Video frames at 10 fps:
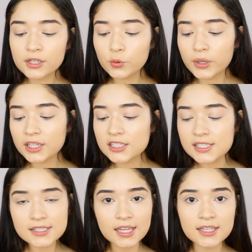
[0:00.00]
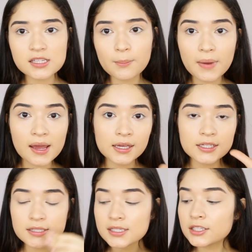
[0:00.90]
Quickly set my
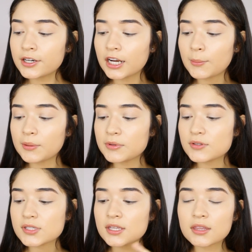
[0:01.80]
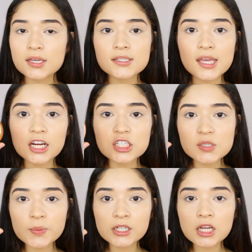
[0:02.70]
concealer, and I'm going to be using this
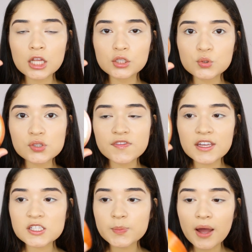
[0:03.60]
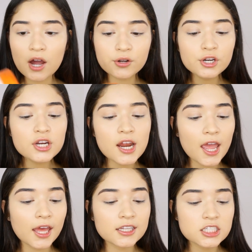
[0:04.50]
Airspun loose face powder,
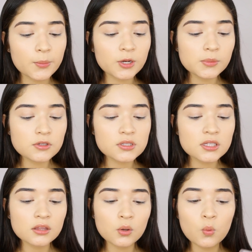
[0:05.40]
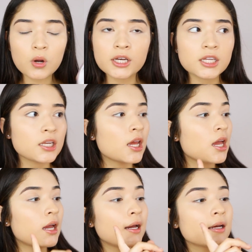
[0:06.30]
and I'm going to be using the one in
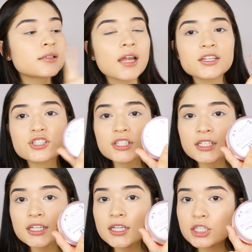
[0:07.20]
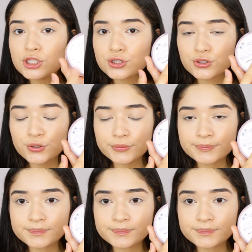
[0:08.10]
Naturally Neutral.